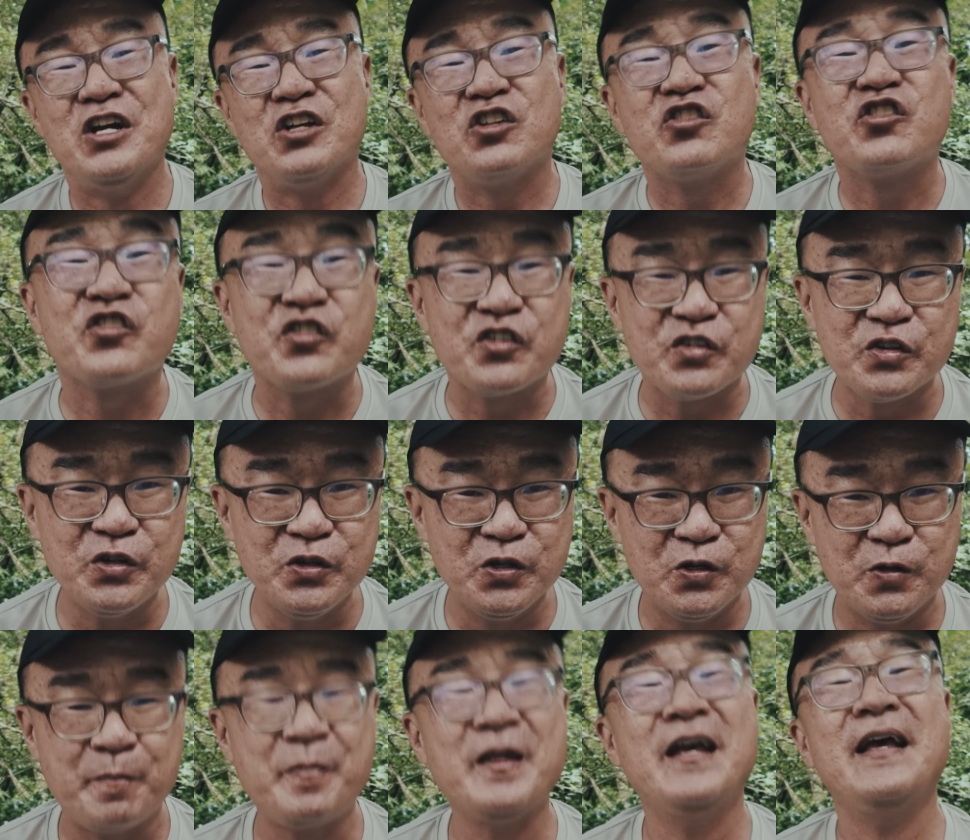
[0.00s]

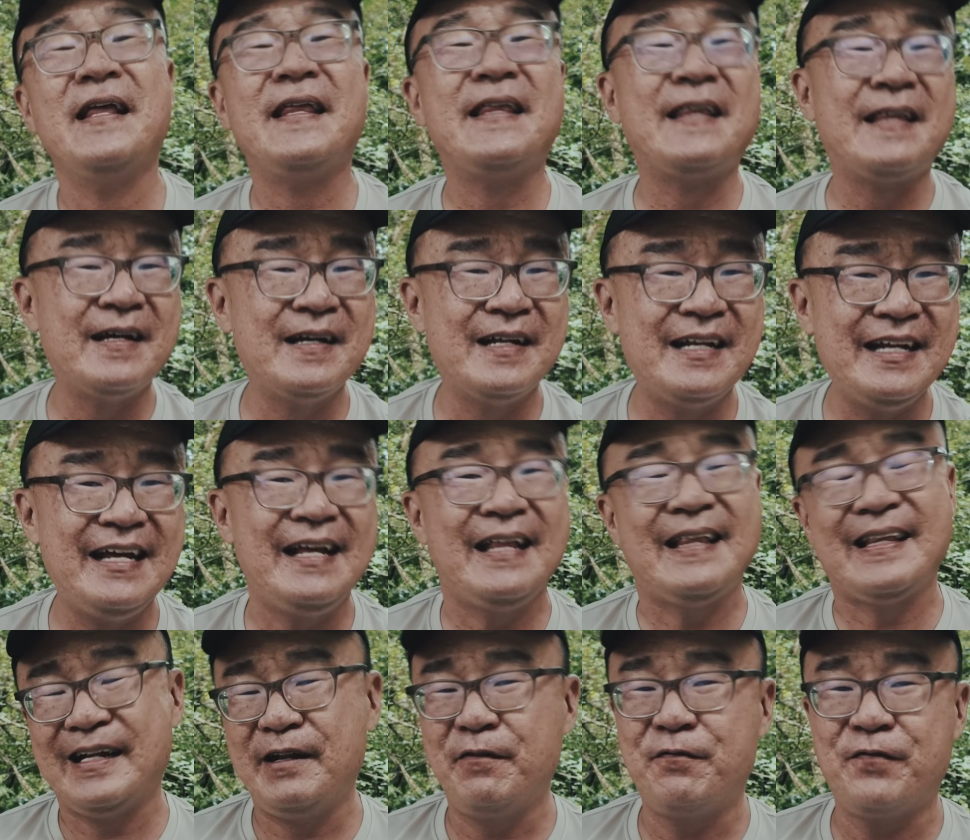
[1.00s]
true 30,
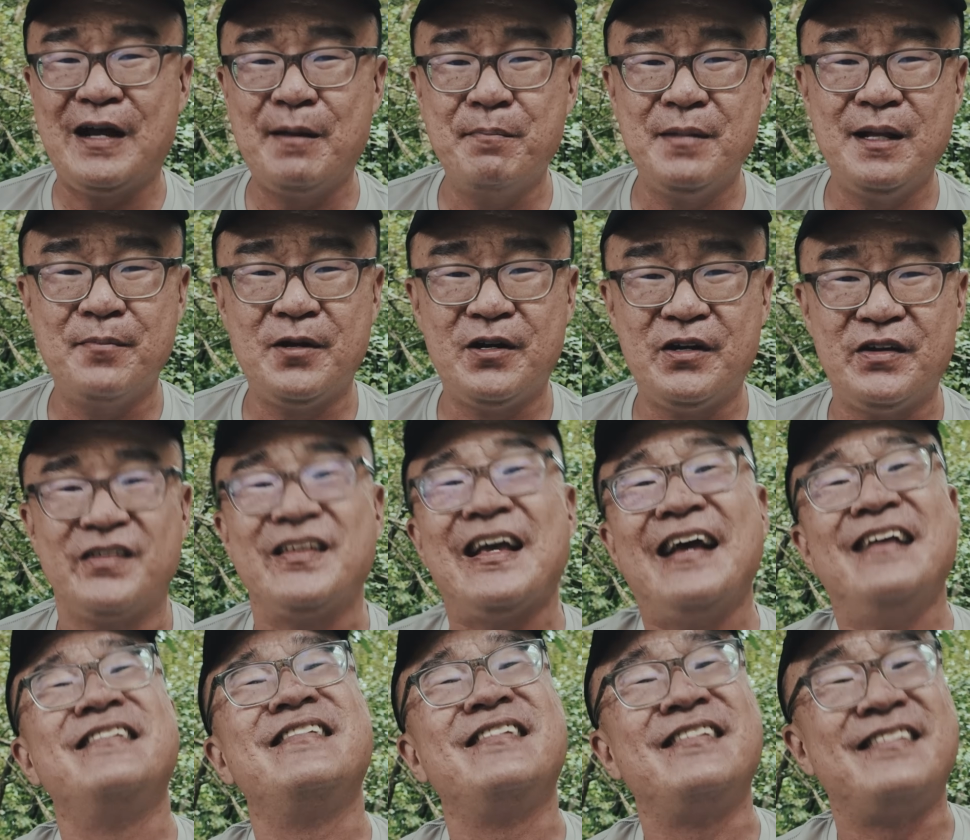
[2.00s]
35mm
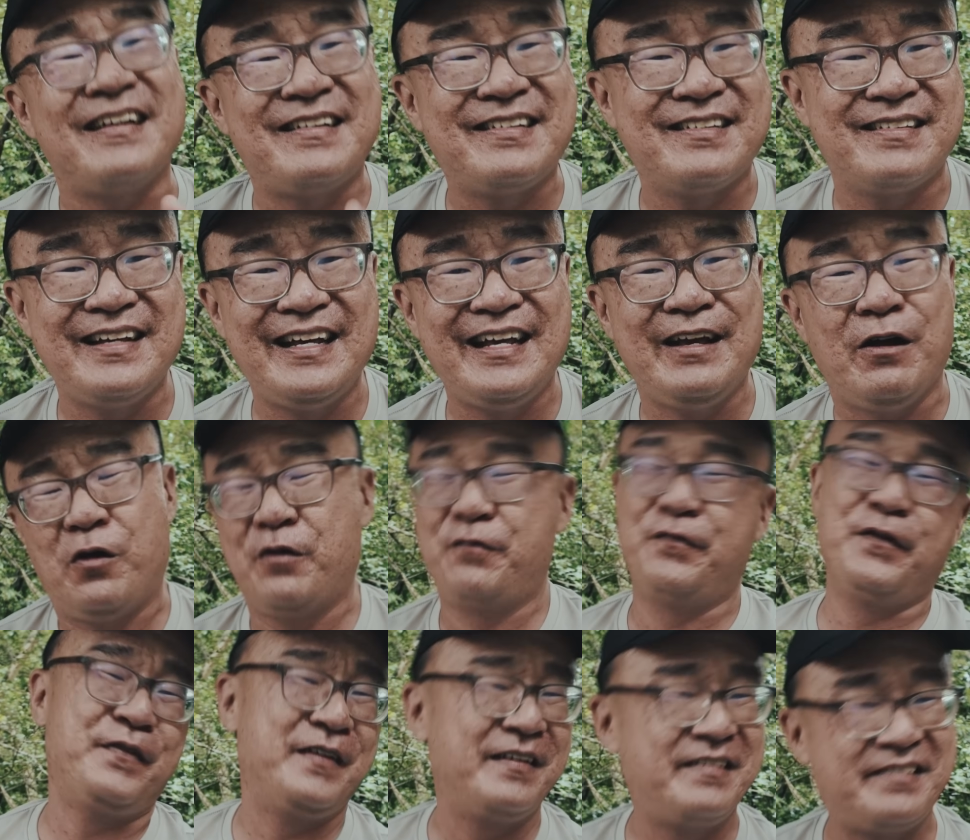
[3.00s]
and 60 or
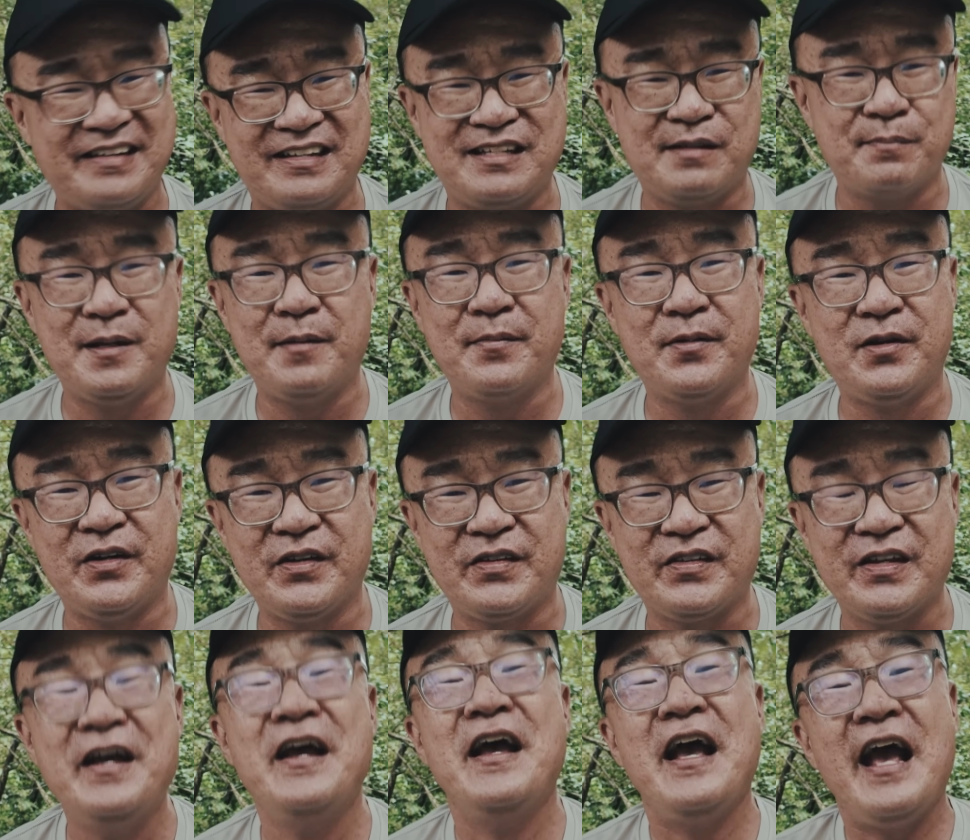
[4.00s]

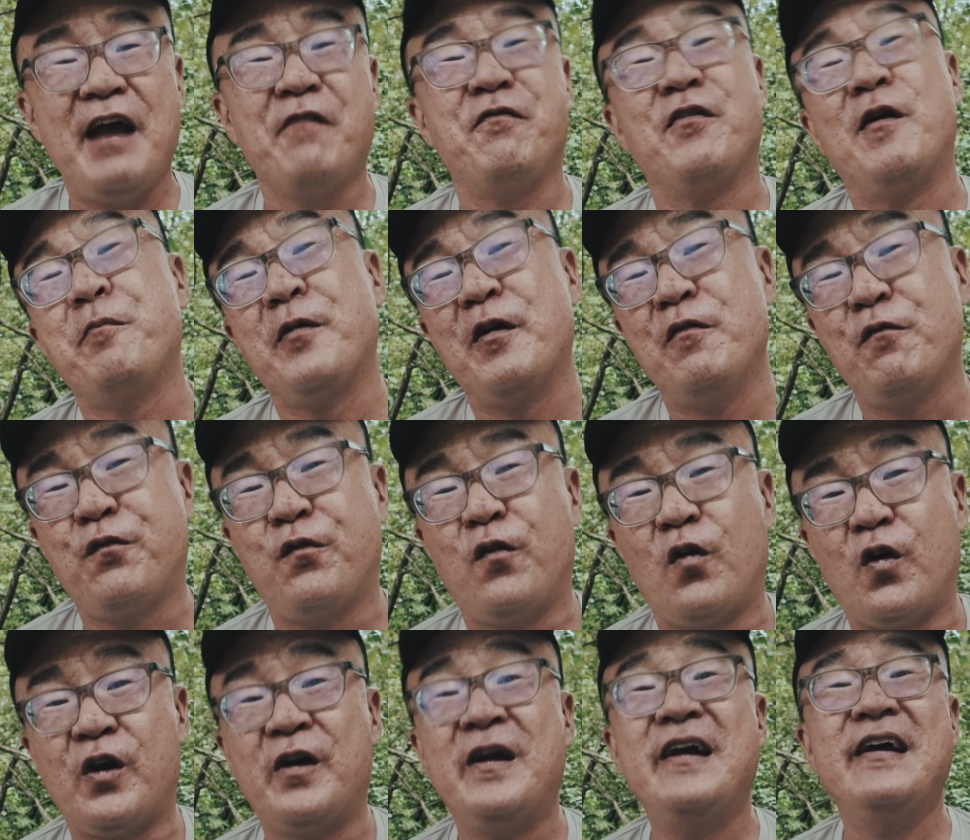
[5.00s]
56mm
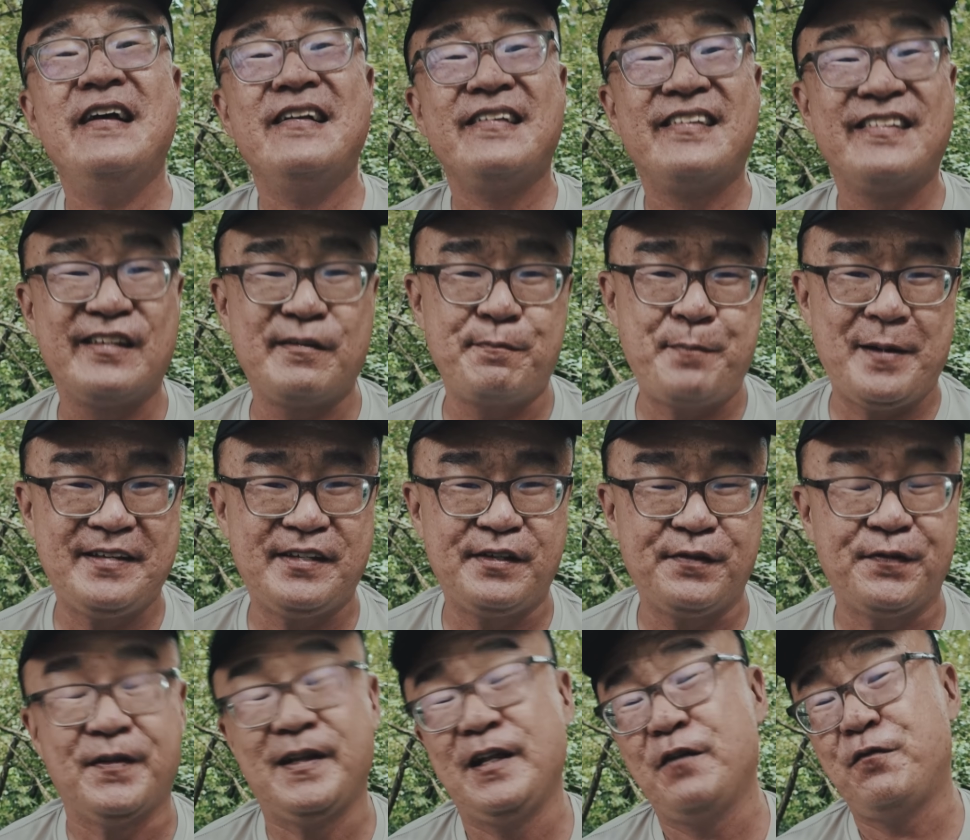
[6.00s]
f1.4
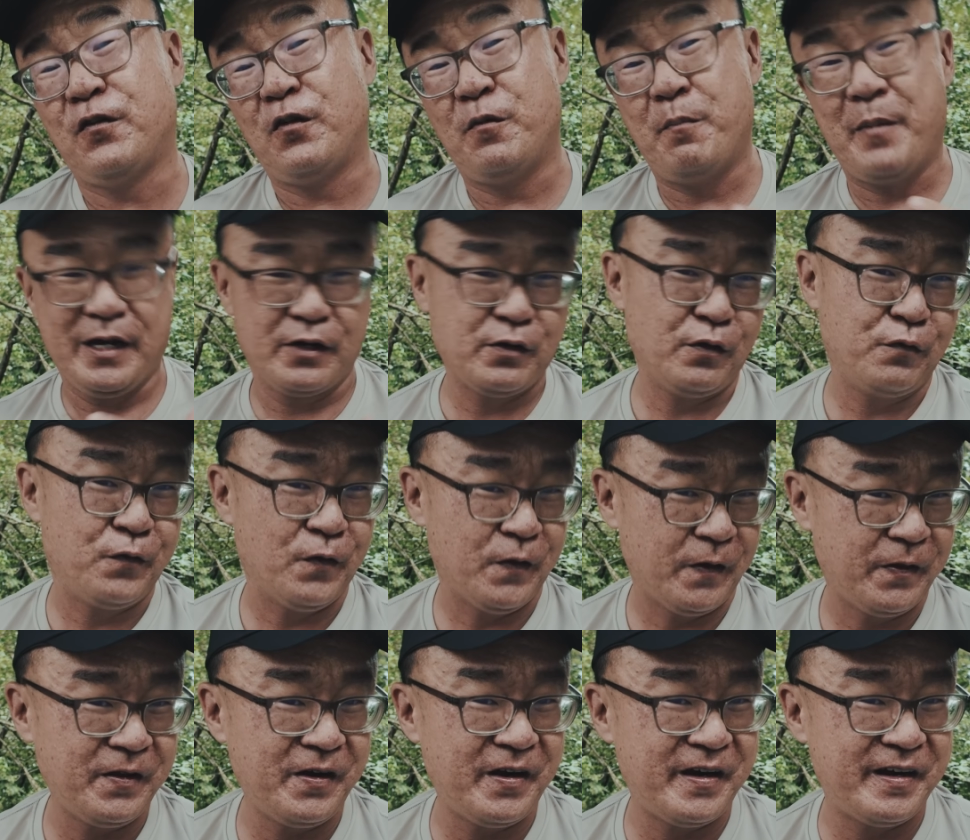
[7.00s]
specifically for Micro Four
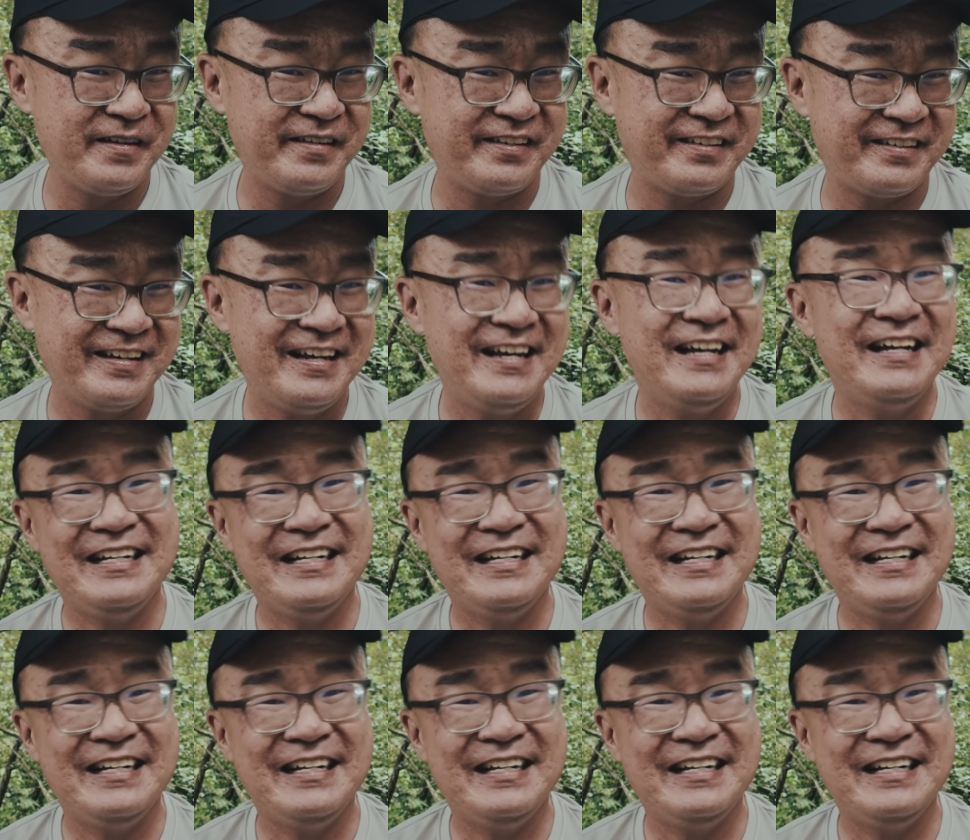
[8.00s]
Thirds,